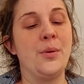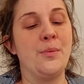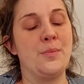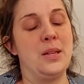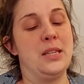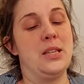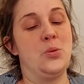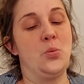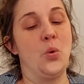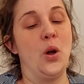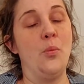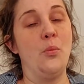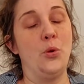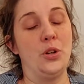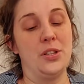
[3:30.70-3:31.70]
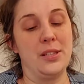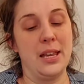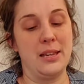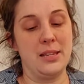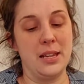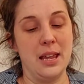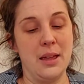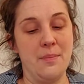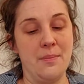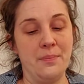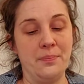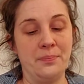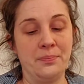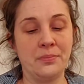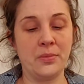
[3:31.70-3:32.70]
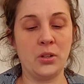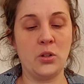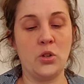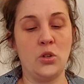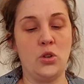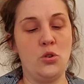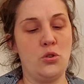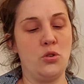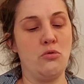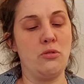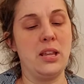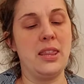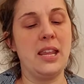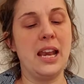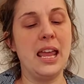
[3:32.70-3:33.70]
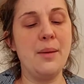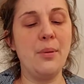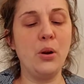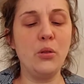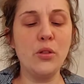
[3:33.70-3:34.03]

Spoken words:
Mrs. Wormwood said to him, "You should read the label on